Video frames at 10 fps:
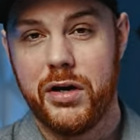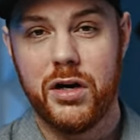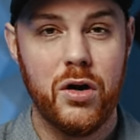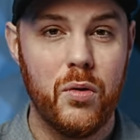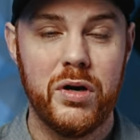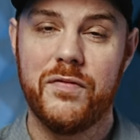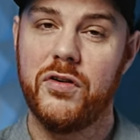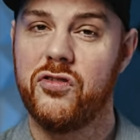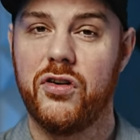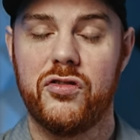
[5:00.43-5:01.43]
you're going, if
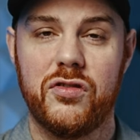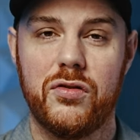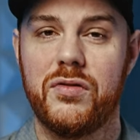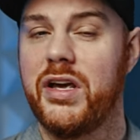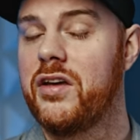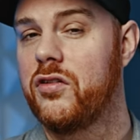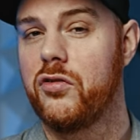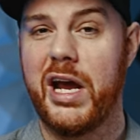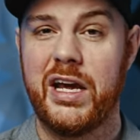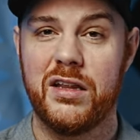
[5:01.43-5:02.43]
you're searching through things and
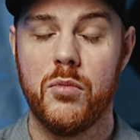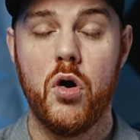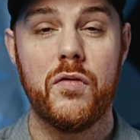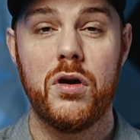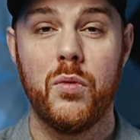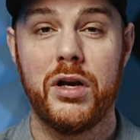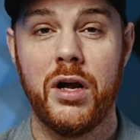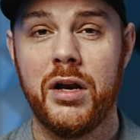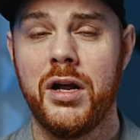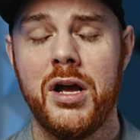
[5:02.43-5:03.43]
dragging them over and
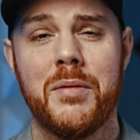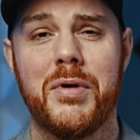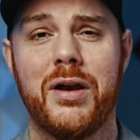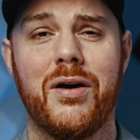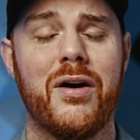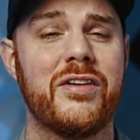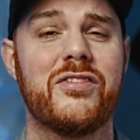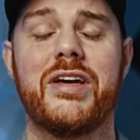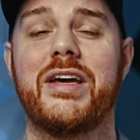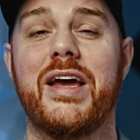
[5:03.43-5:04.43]
whatnot. But
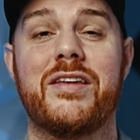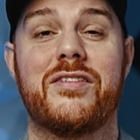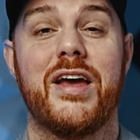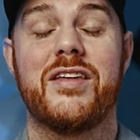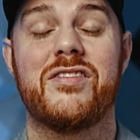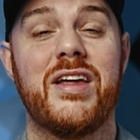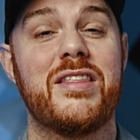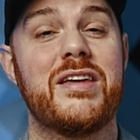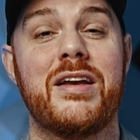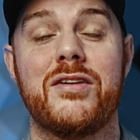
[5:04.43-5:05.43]
honestly, it's, it's
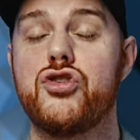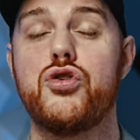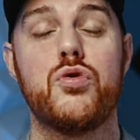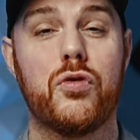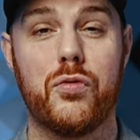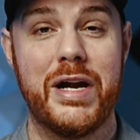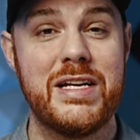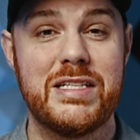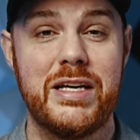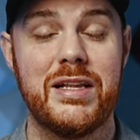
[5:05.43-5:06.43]
nothing too
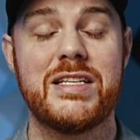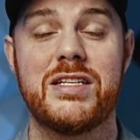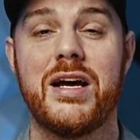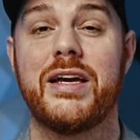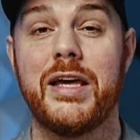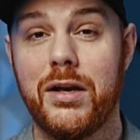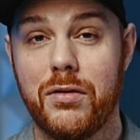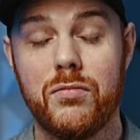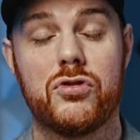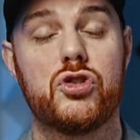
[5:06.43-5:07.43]
crazy. Let's not
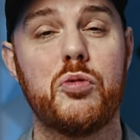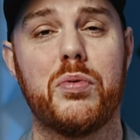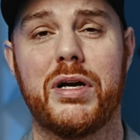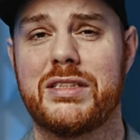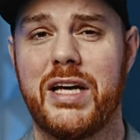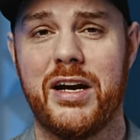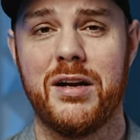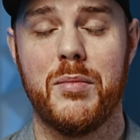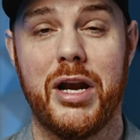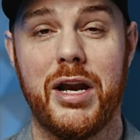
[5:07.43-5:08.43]
get super excited about